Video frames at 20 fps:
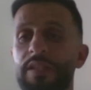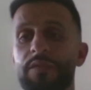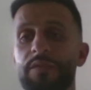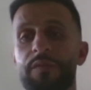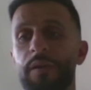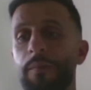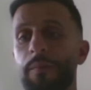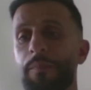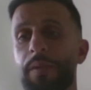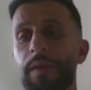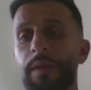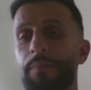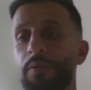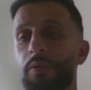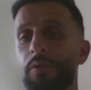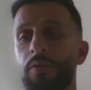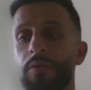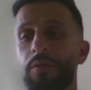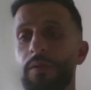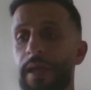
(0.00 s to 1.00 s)
from
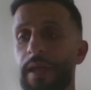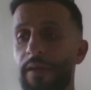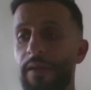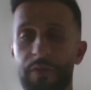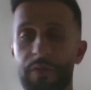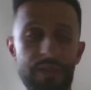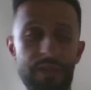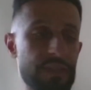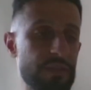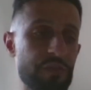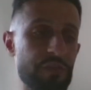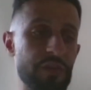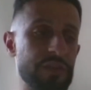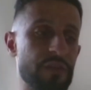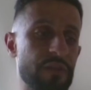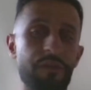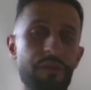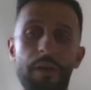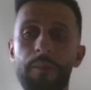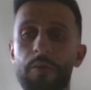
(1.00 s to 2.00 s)
people, like, for instance, if there's a
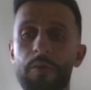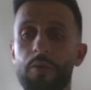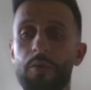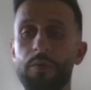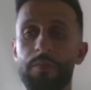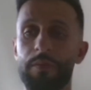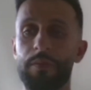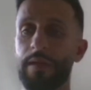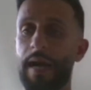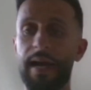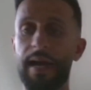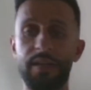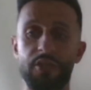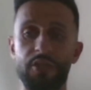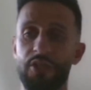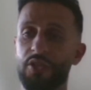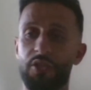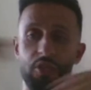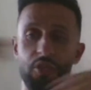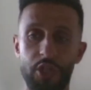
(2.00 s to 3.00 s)
fumble, guys
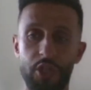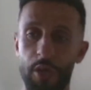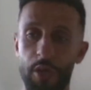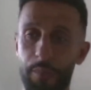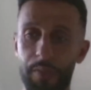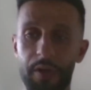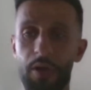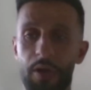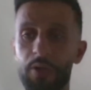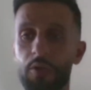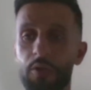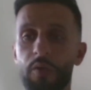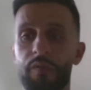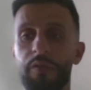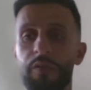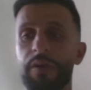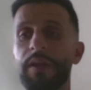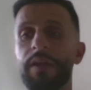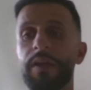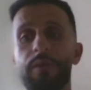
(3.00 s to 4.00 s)
just jumping all
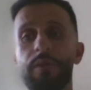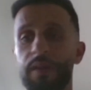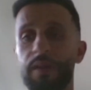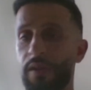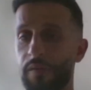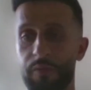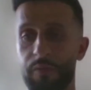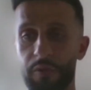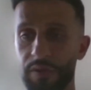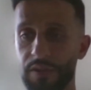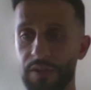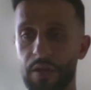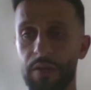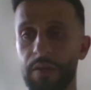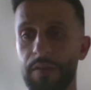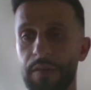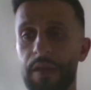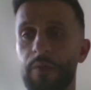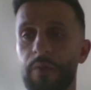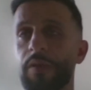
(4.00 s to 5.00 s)
over it. It avoids all
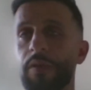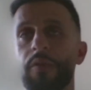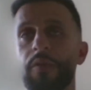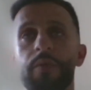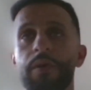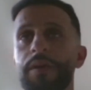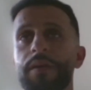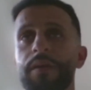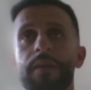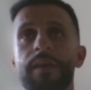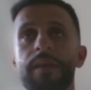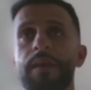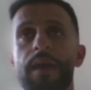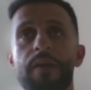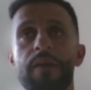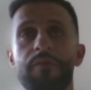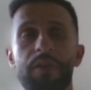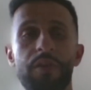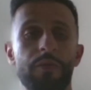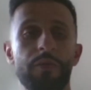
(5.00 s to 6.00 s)
of that. We don't want to
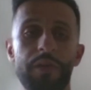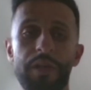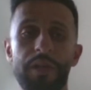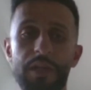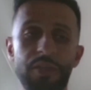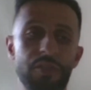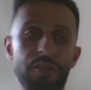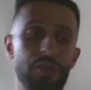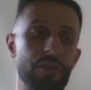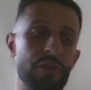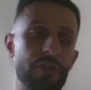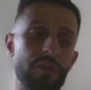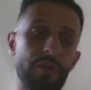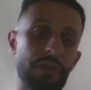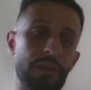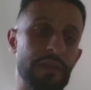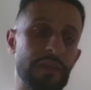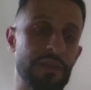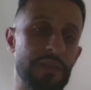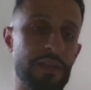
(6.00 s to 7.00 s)
have anyone injured or
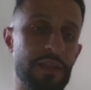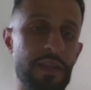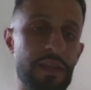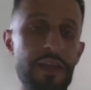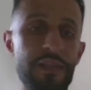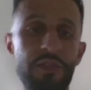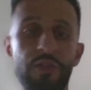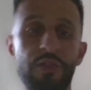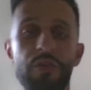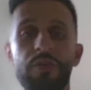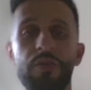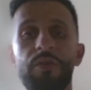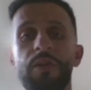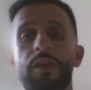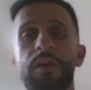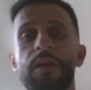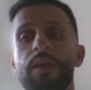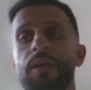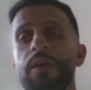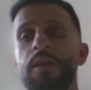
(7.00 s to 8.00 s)
things like that. So
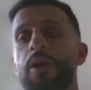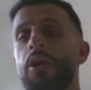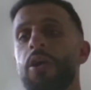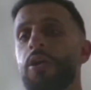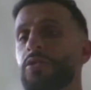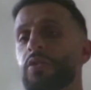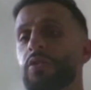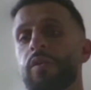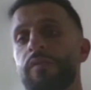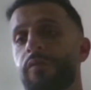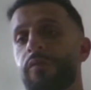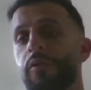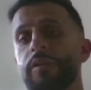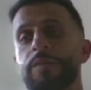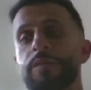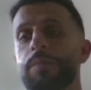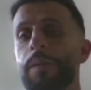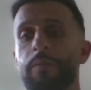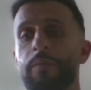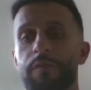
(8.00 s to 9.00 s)
also avoids
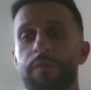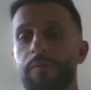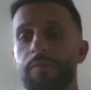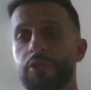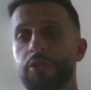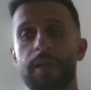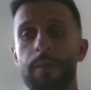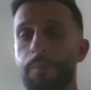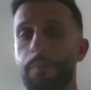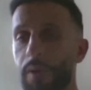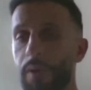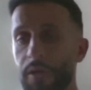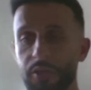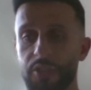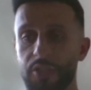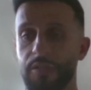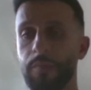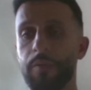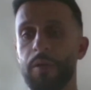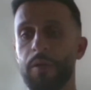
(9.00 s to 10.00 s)
people from trying to
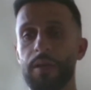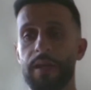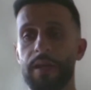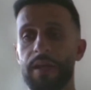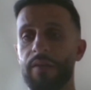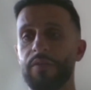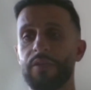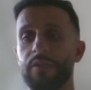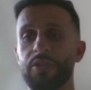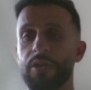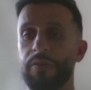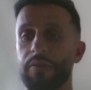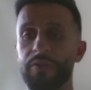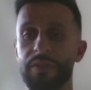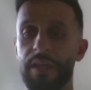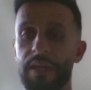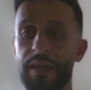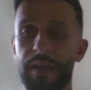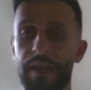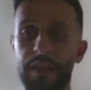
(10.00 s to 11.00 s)
punch the ball out of each other's
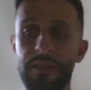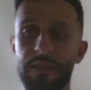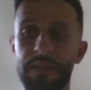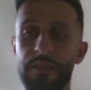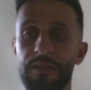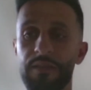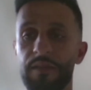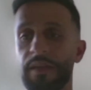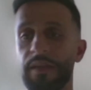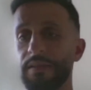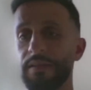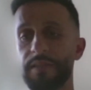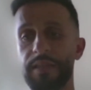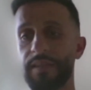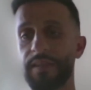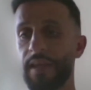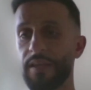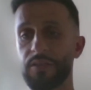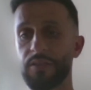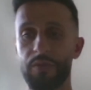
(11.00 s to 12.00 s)
hands, things like
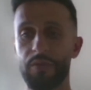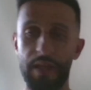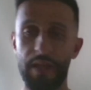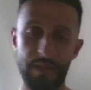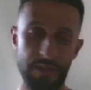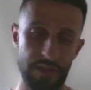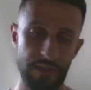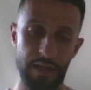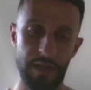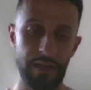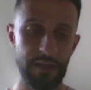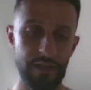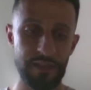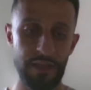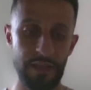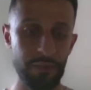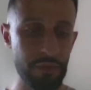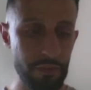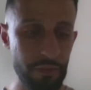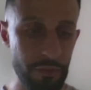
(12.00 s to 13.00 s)
that. So that's not
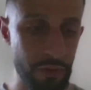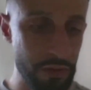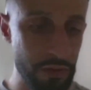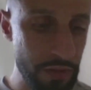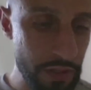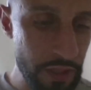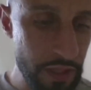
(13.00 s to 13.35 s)
acceptable.